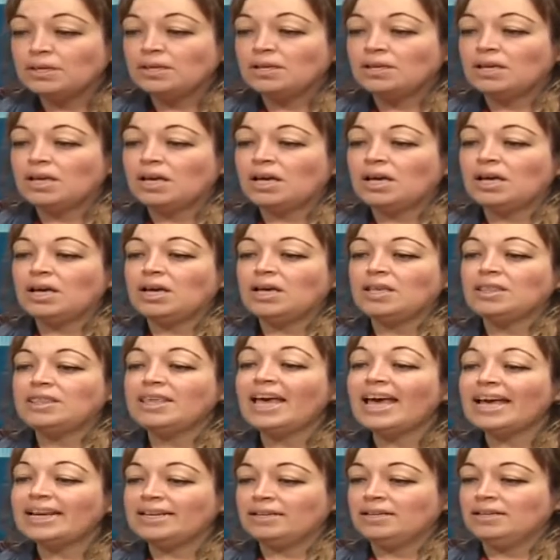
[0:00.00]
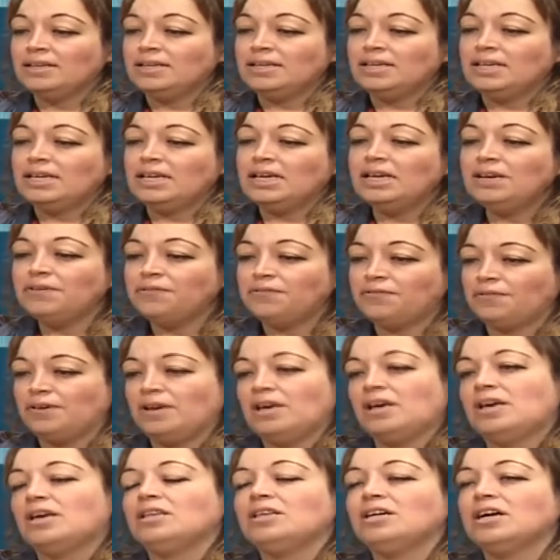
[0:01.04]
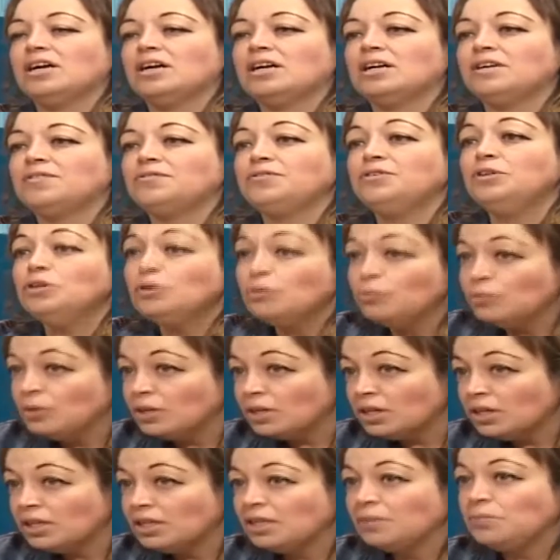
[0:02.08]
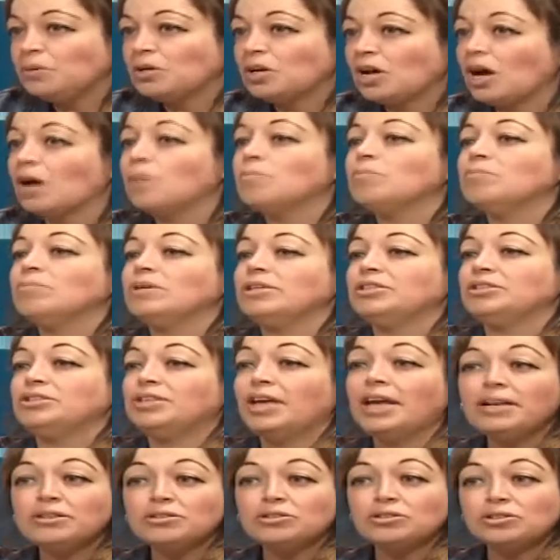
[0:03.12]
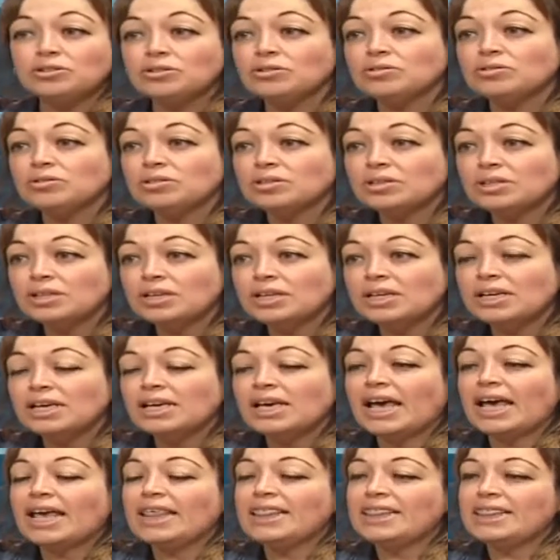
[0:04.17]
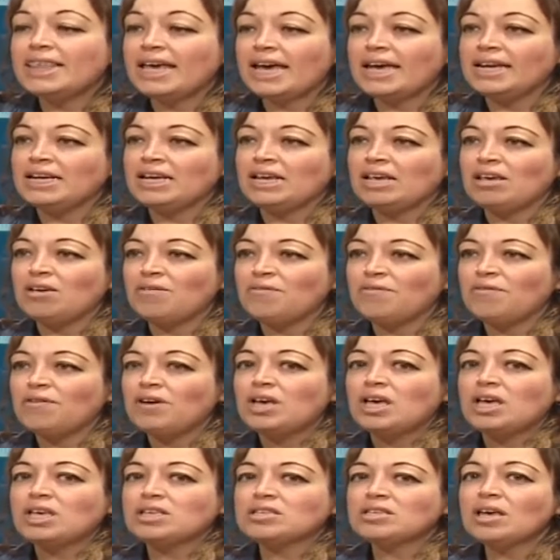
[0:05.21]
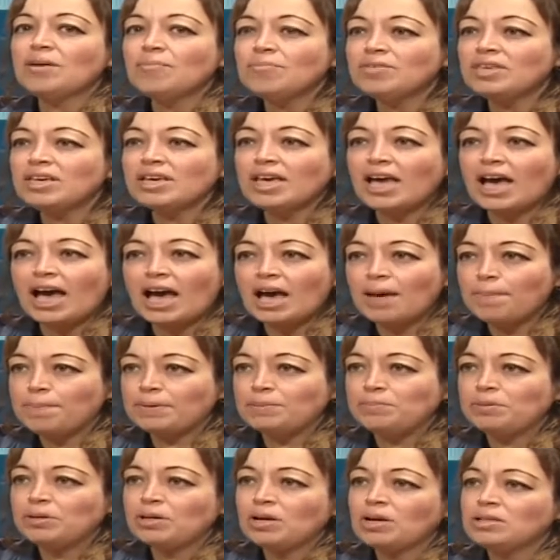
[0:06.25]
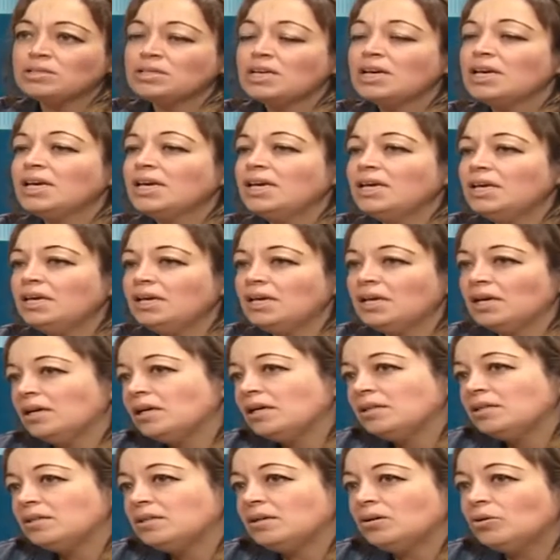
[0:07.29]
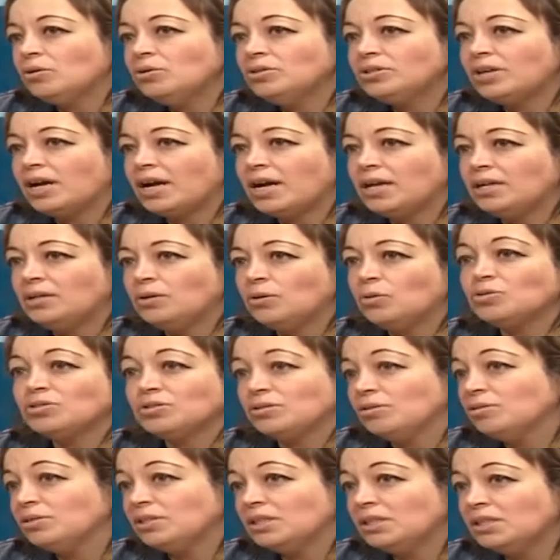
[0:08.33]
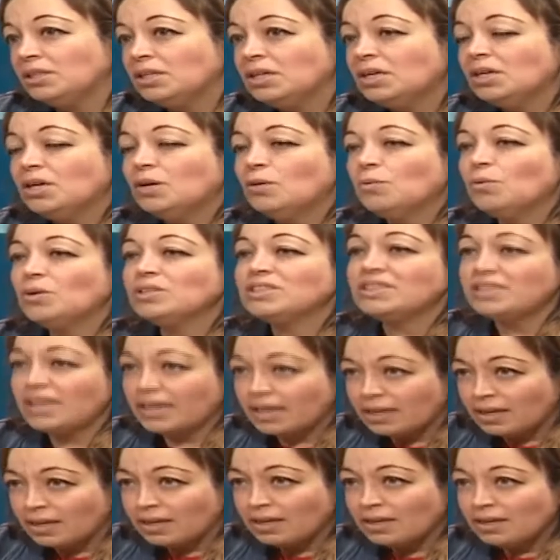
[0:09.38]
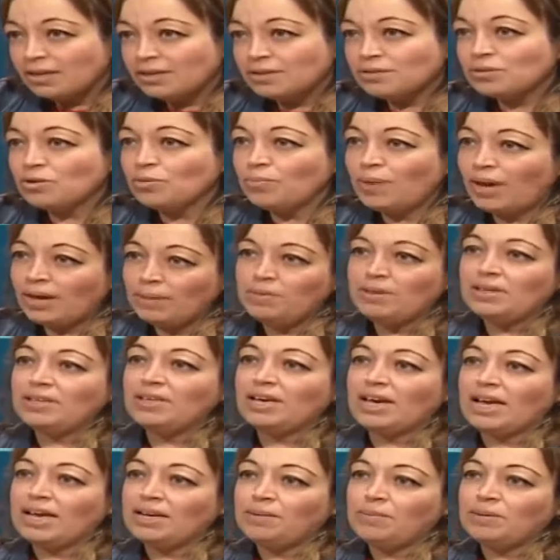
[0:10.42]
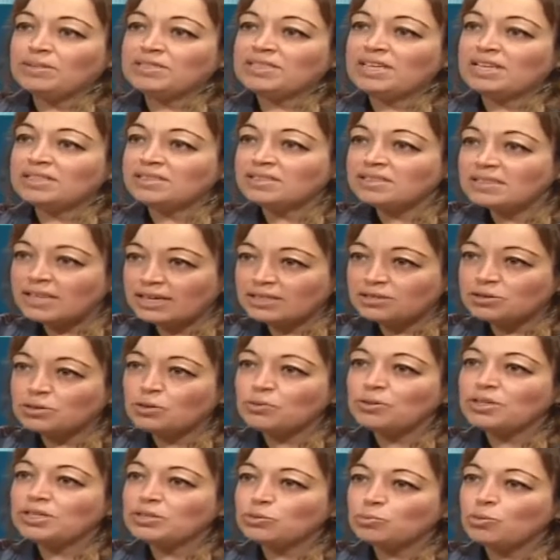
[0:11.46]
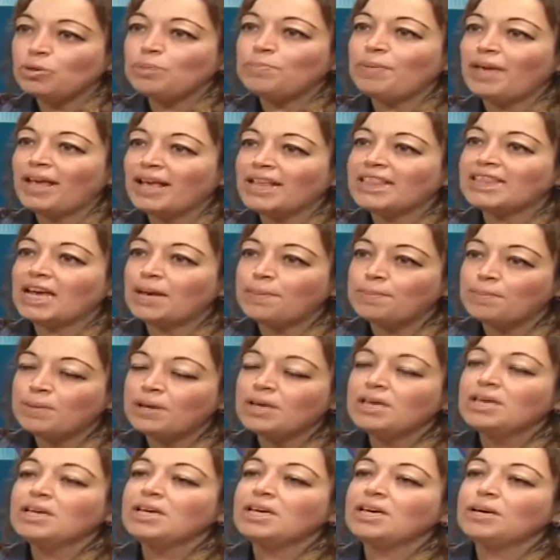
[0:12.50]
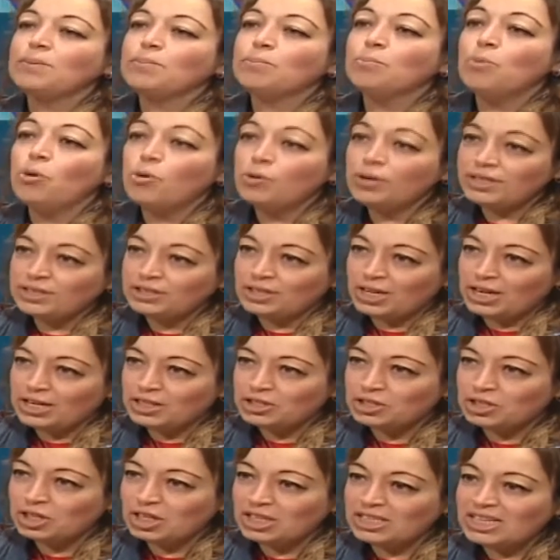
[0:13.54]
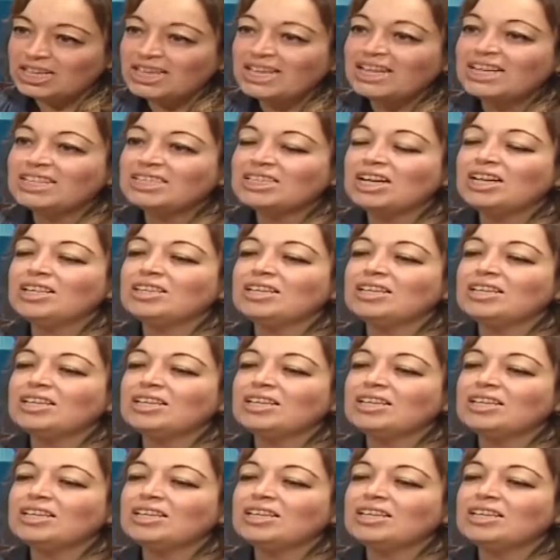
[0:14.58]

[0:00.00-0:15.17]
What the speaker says: Then, if they are fewer, they become endangered. And then, if something happened, because the old rhino or Sudan was sick, so maybe the animals get sick, so this will make them more endangered till